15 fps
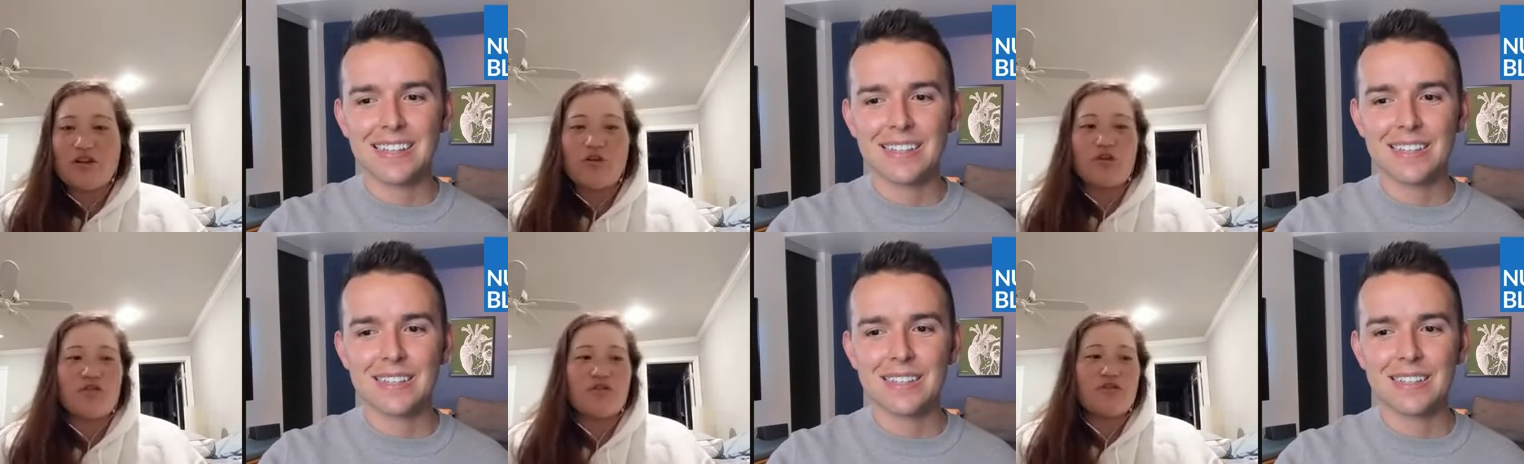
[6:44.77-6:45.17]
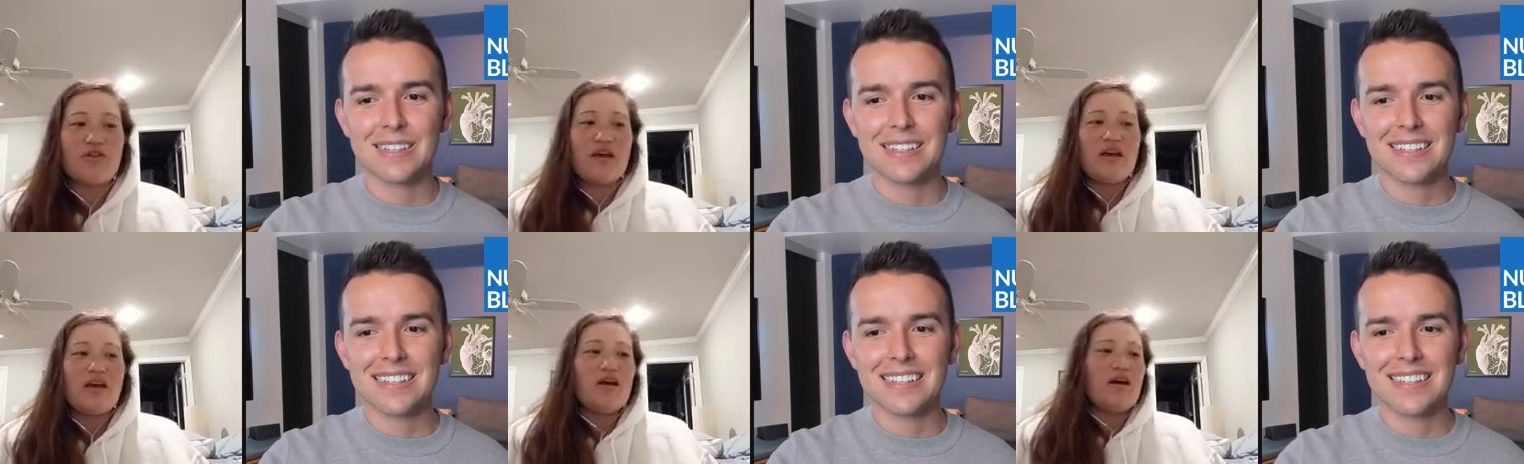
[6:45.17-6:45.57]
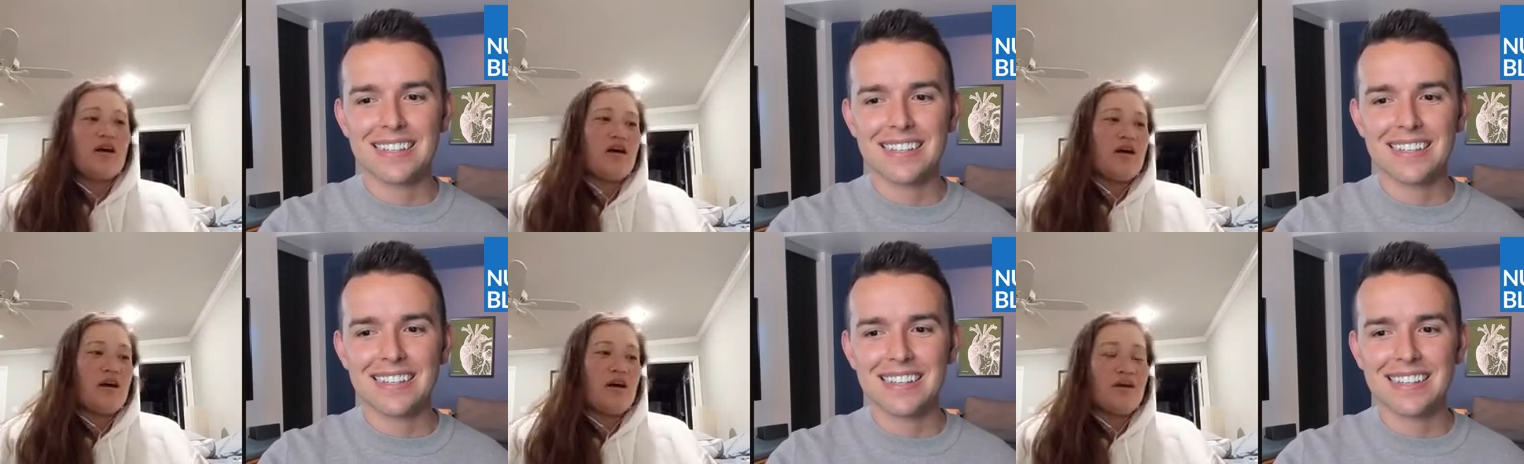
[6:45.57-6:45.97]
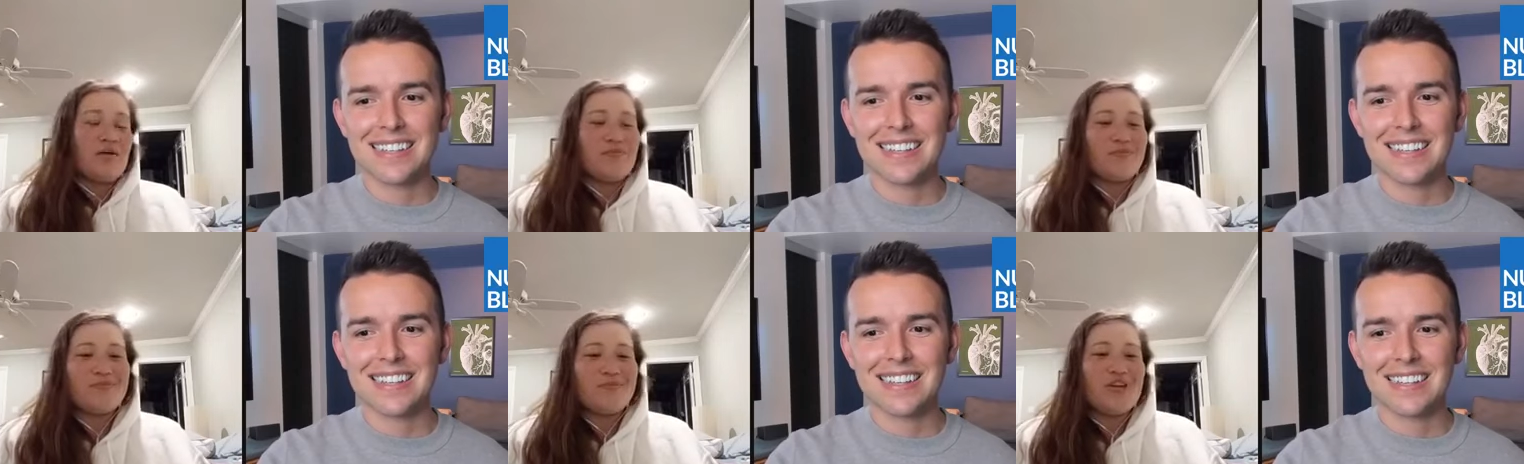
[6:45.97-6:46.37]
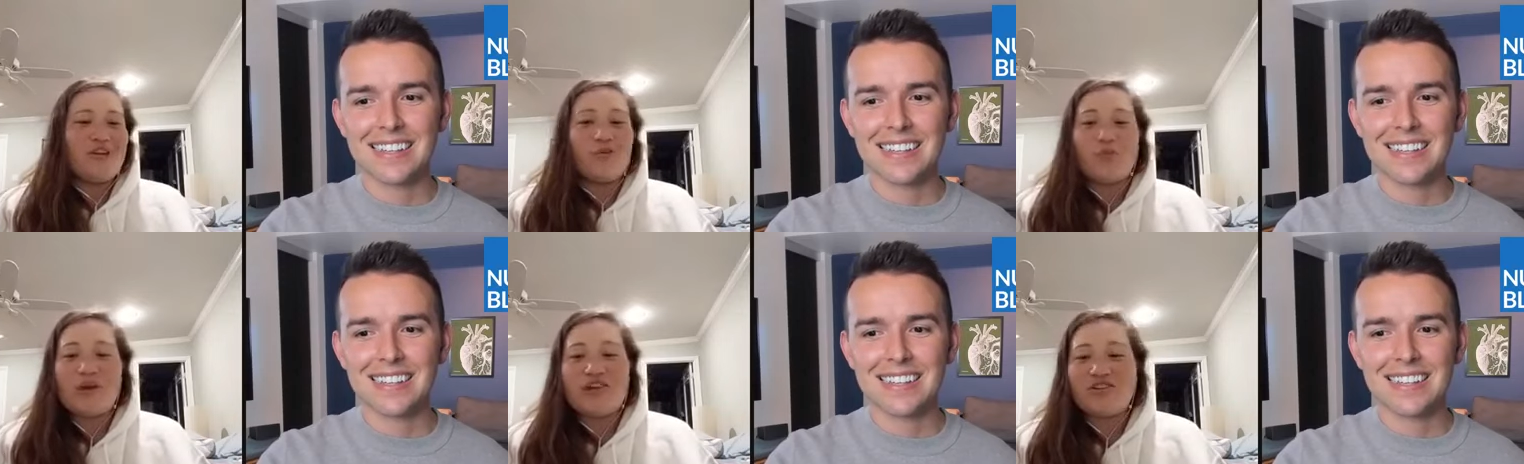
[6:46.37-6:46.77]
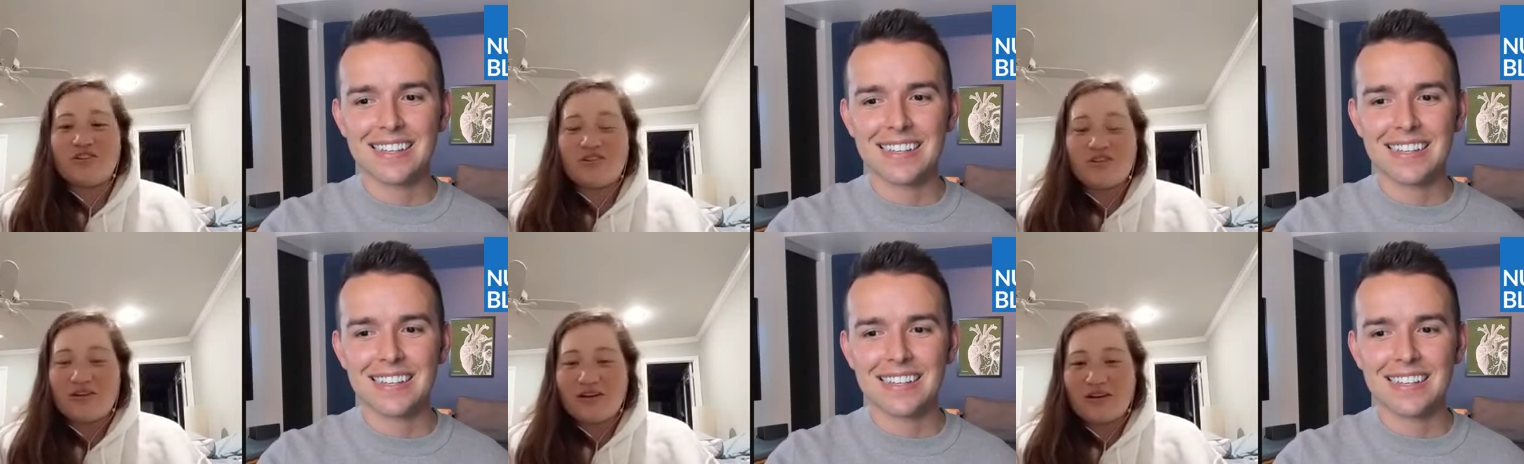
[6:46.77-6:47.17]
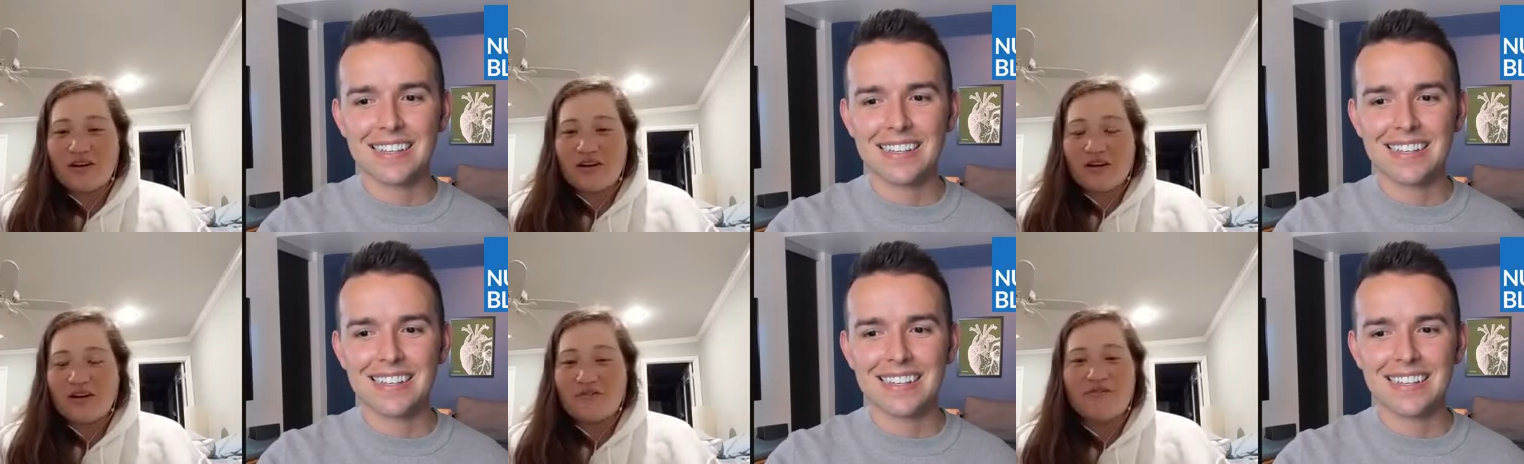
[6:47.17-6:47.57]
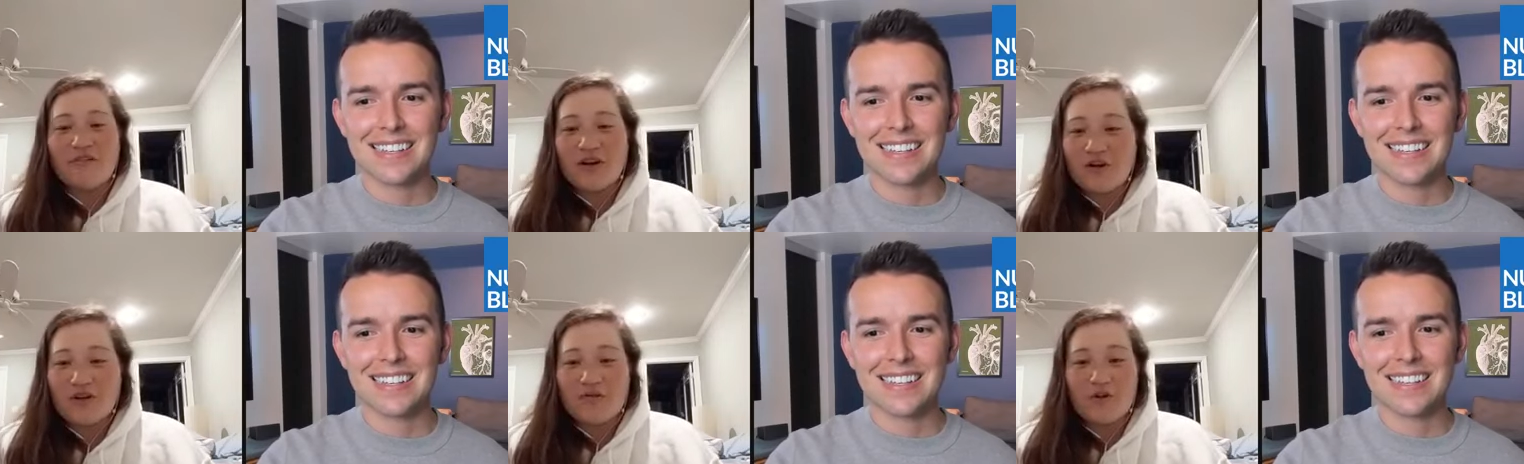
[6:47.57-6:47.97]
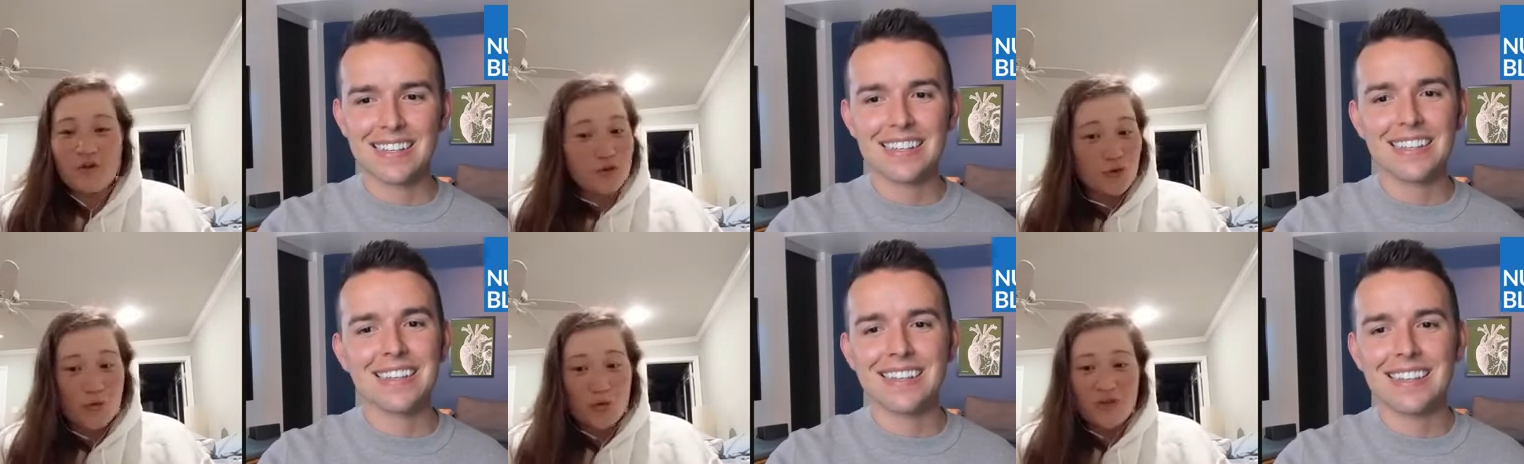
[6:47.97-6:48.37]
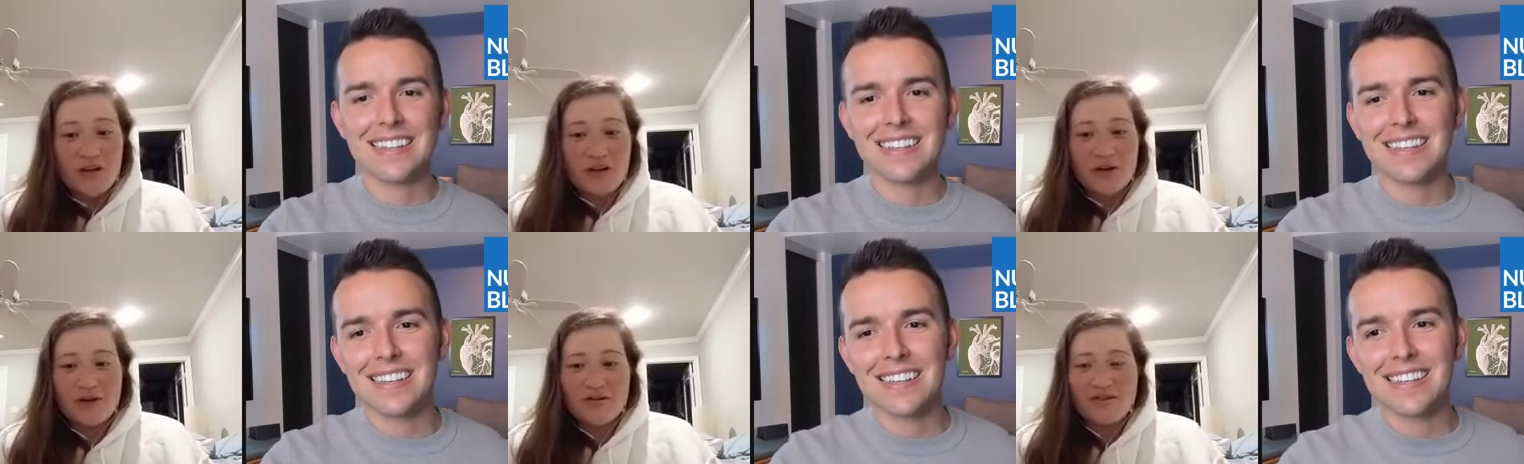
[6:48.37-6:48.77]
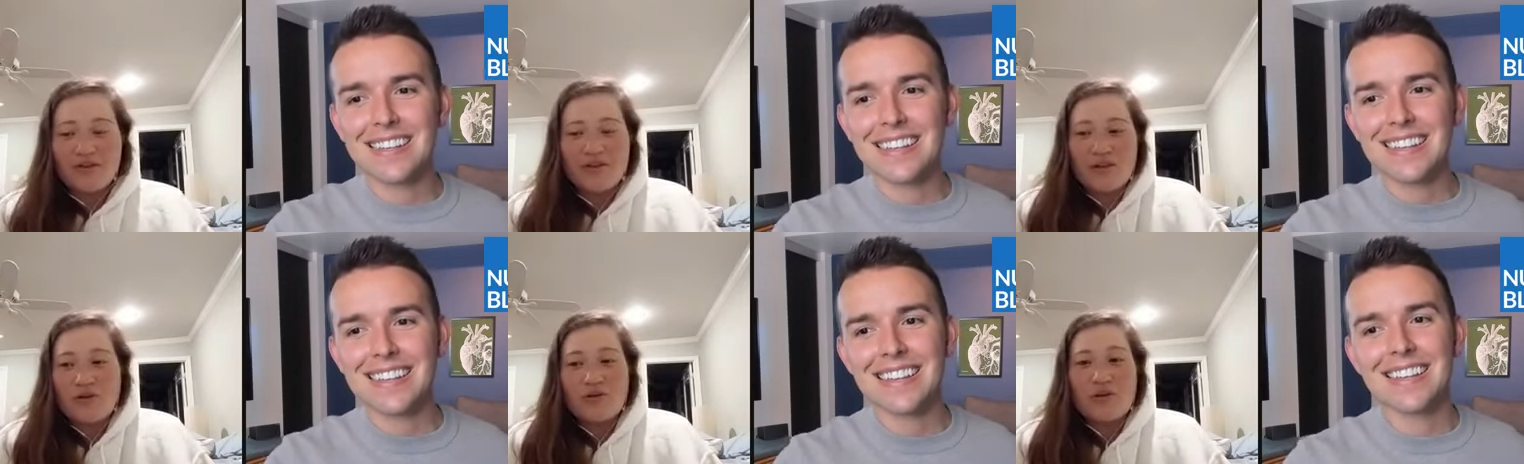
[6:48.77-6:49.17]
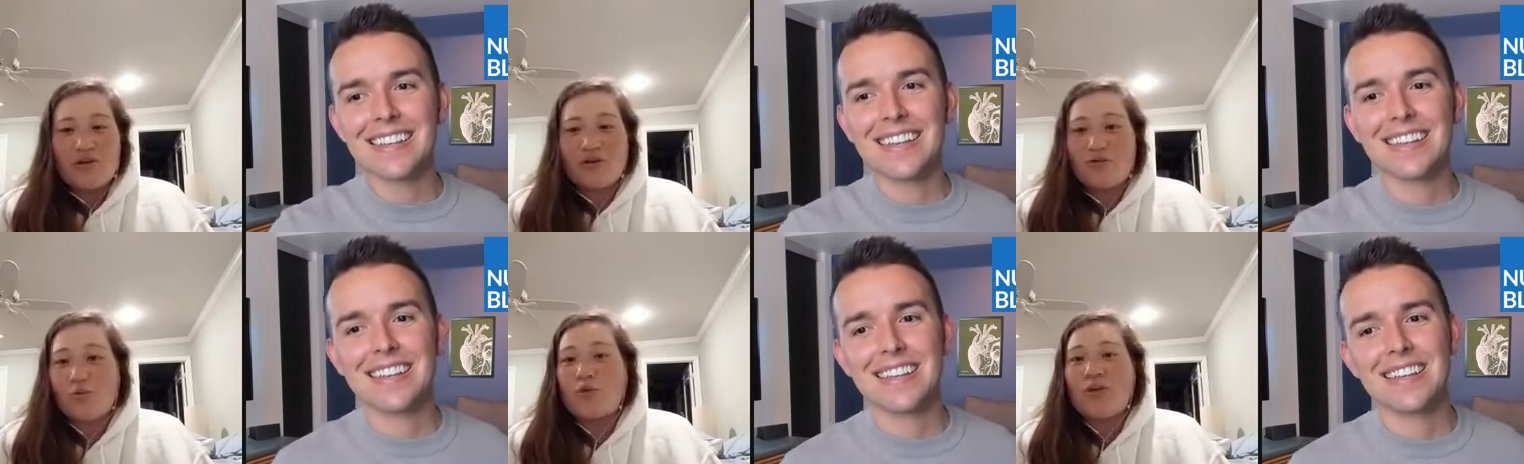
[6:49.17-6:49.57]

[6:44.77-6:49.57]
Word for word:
Speaker 1: You know, there's um, you know patients are are very vulnerable there you know they're